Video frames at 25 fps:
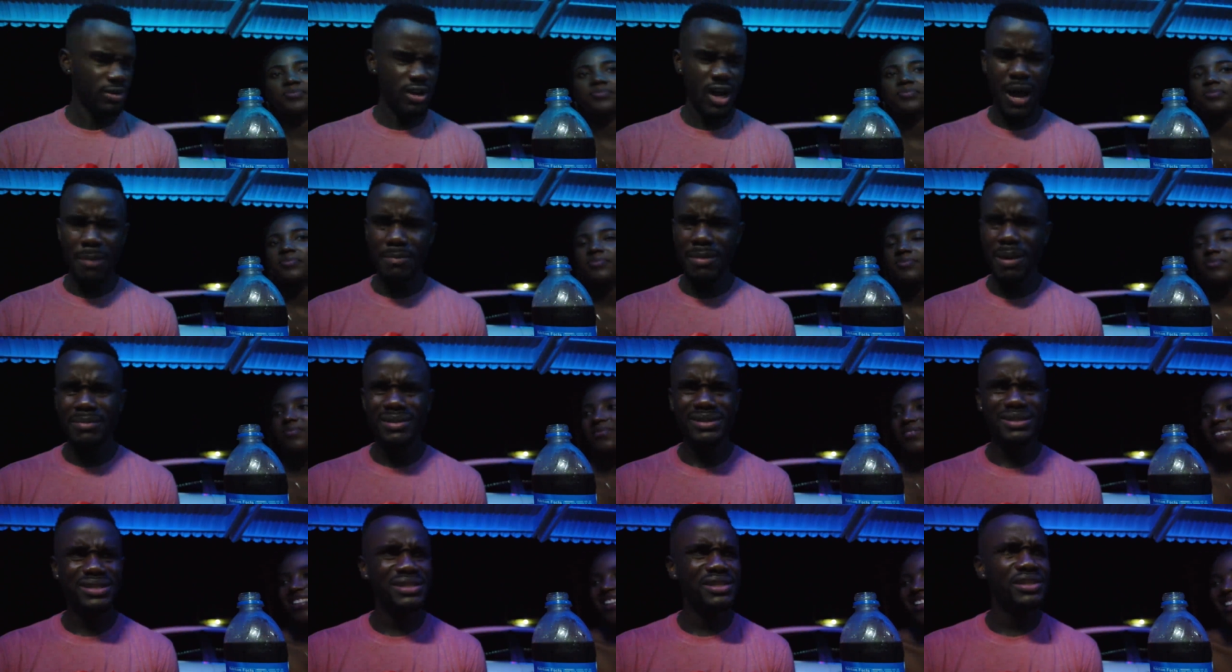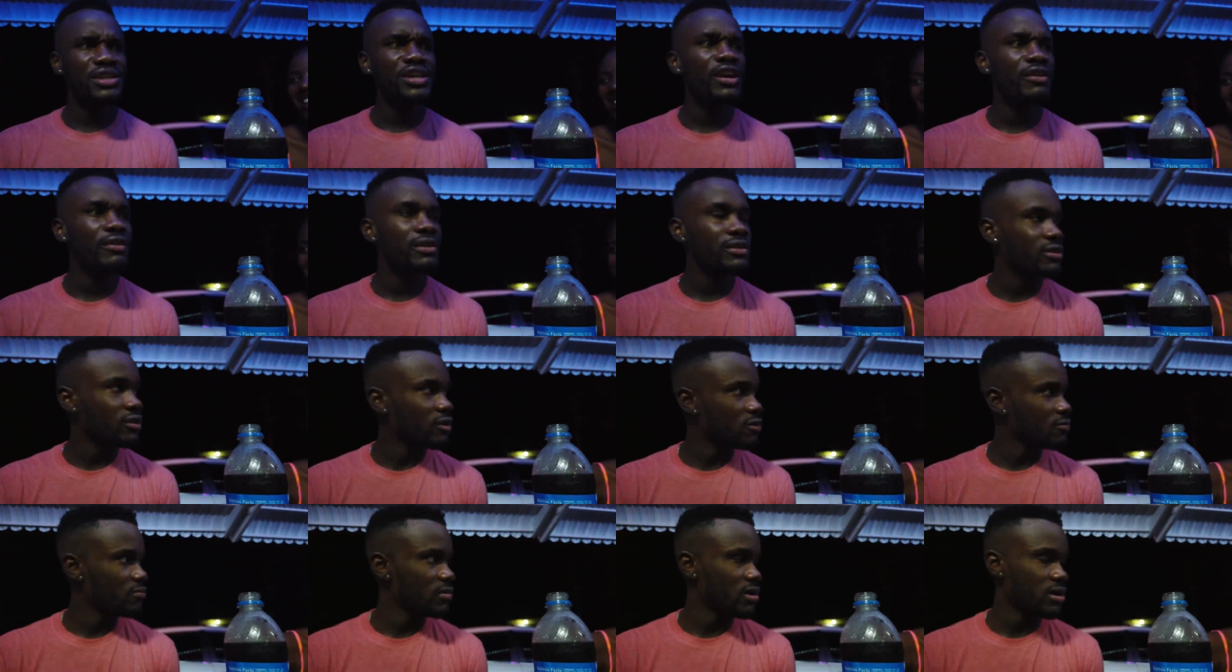No, man, me tear
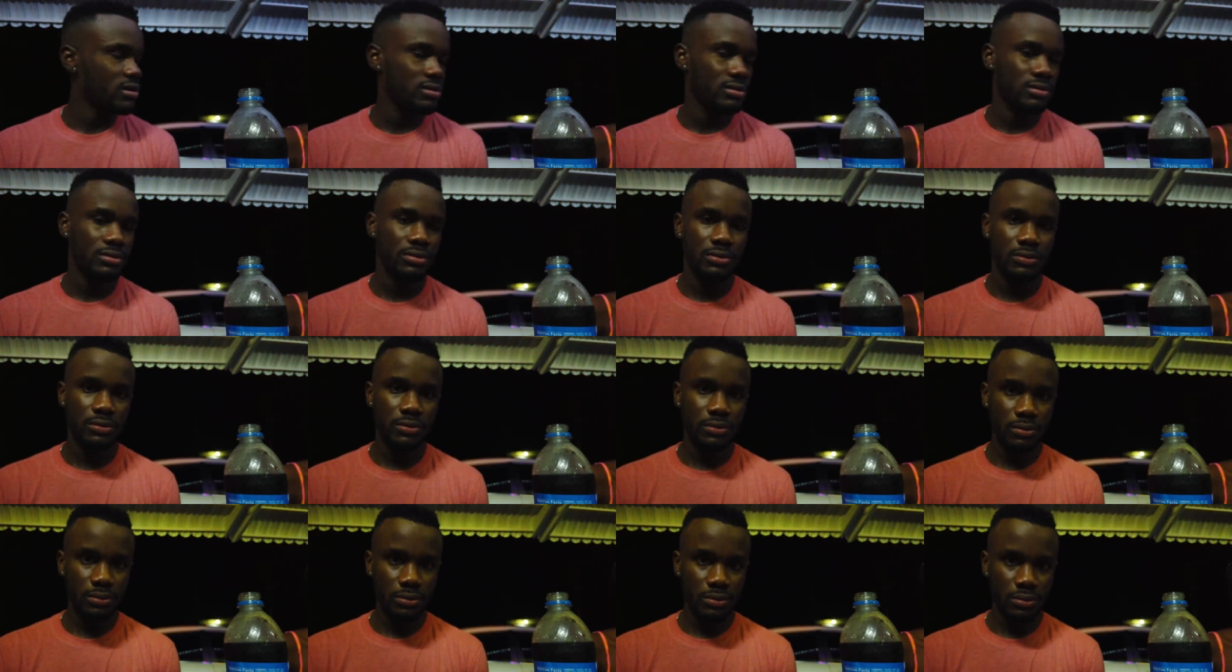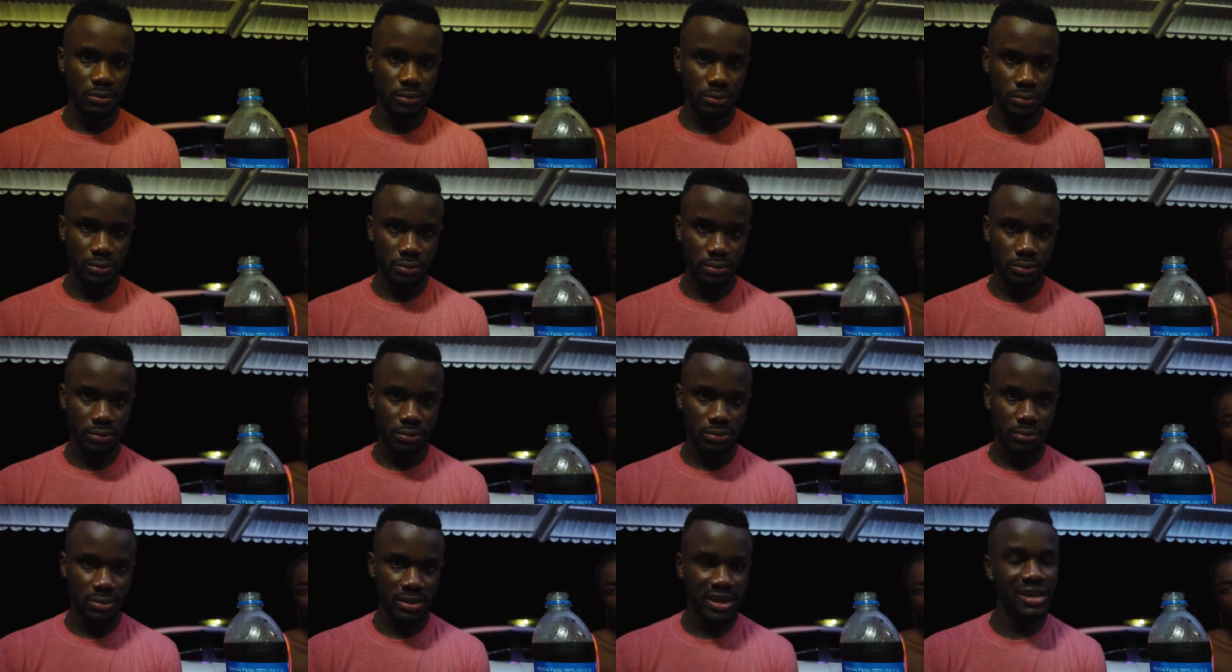it up, man.
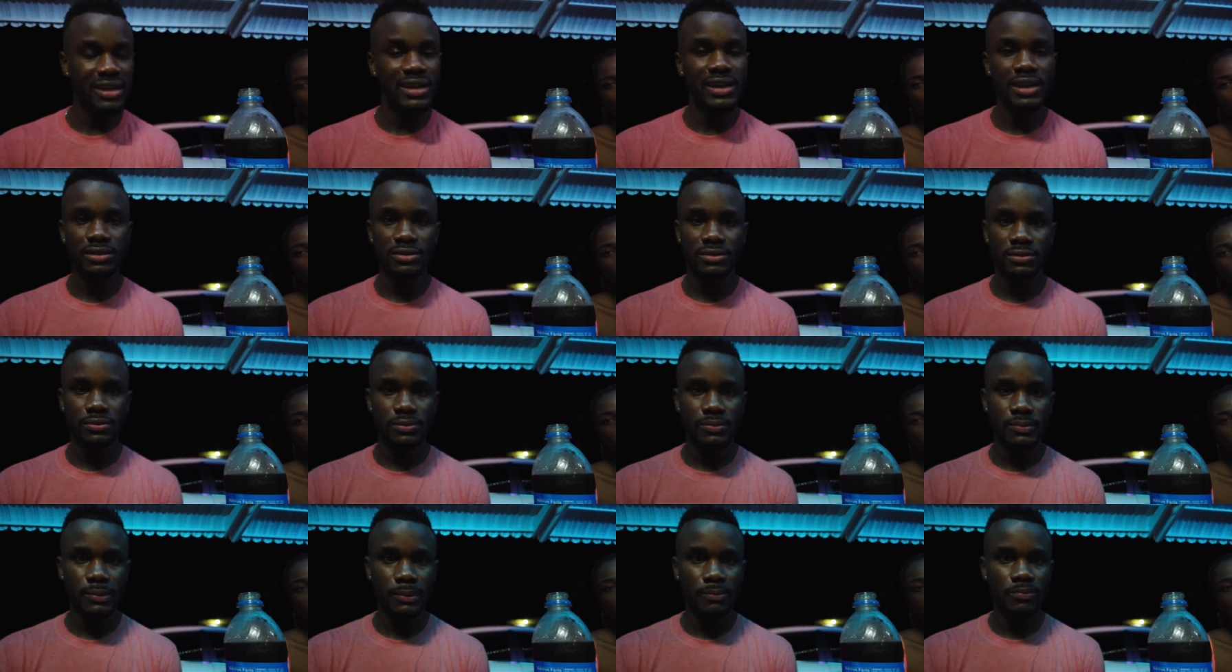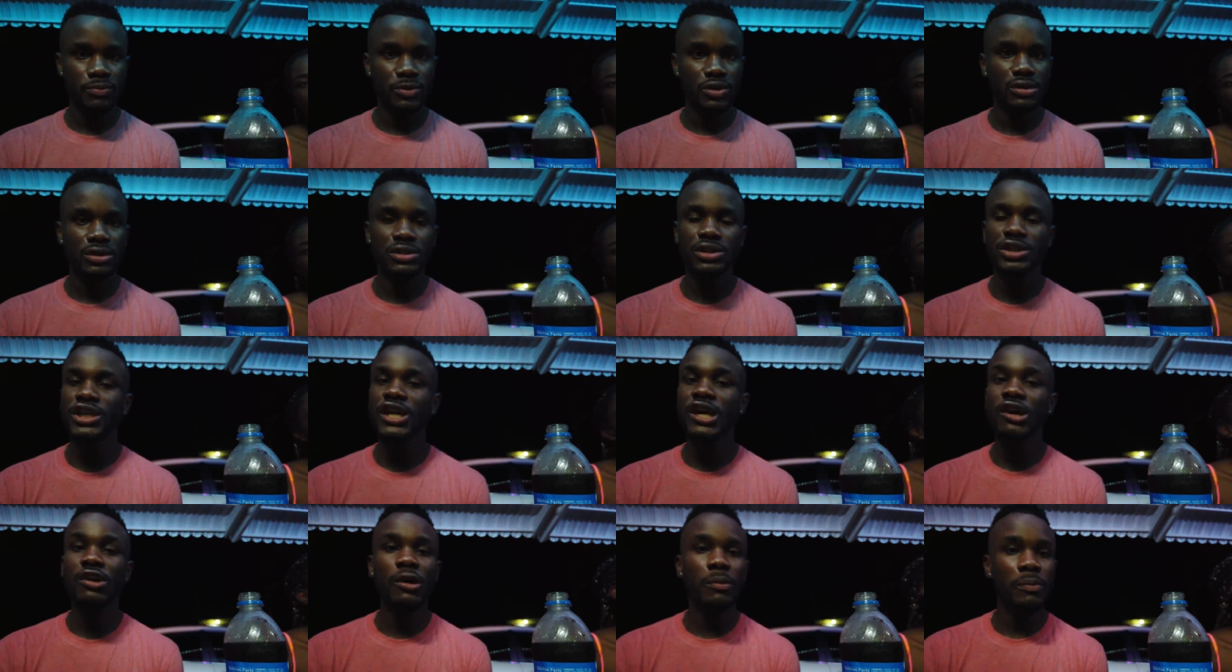Tell you that.
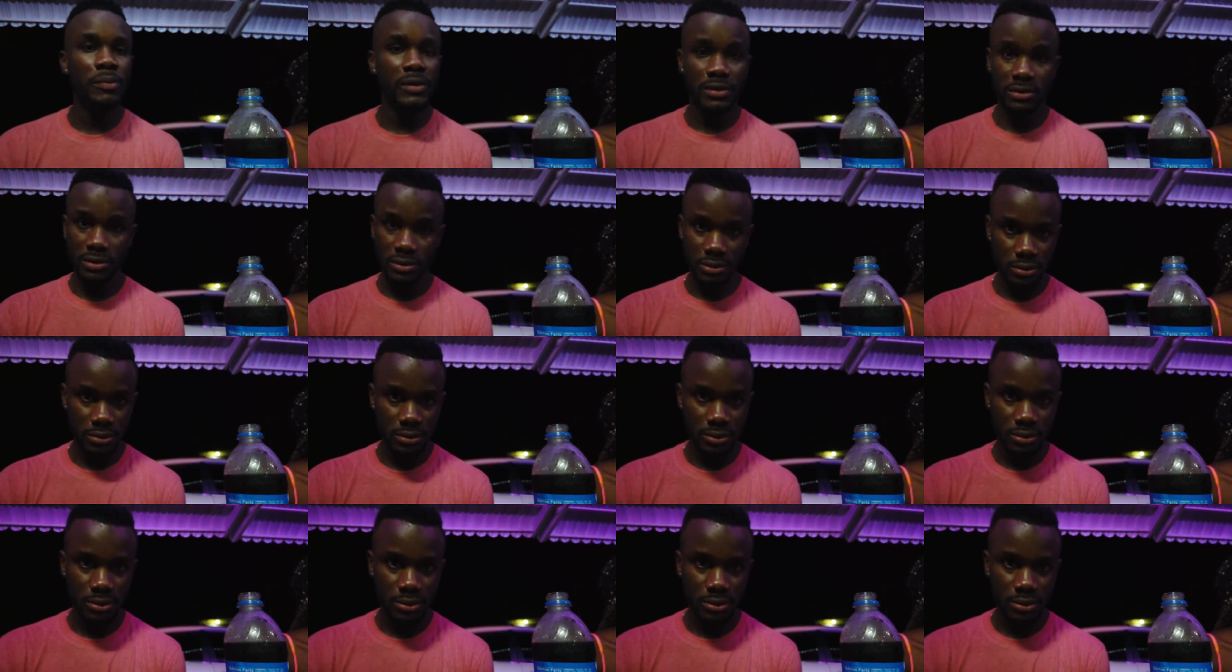Tear up it.